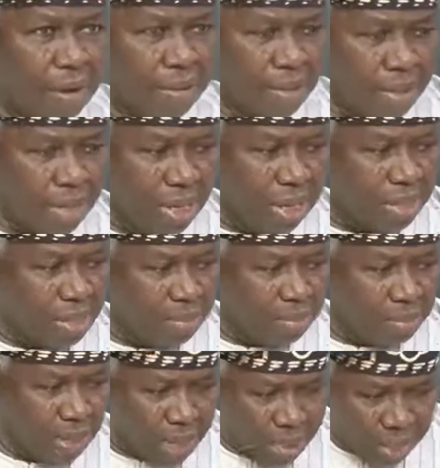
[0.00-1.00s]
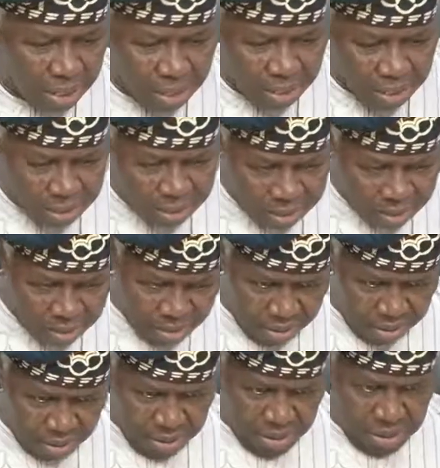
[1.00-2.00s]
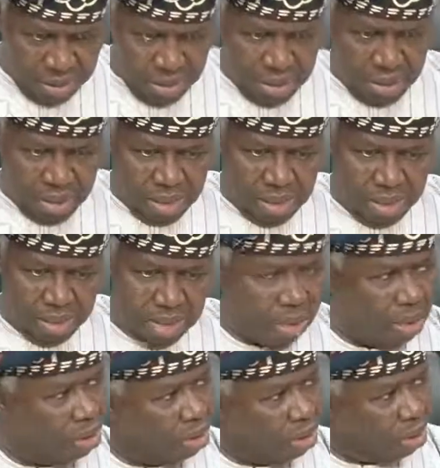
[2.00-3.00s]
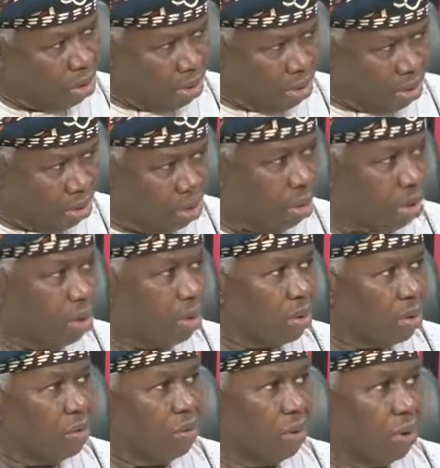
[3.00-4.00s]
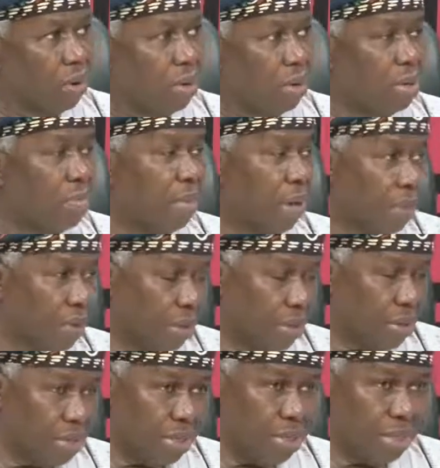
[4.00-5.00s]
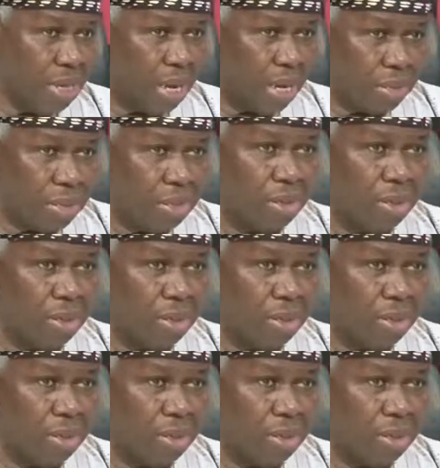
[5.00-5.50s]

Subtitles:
years back. It's all glory to God for the marvelous things He has done.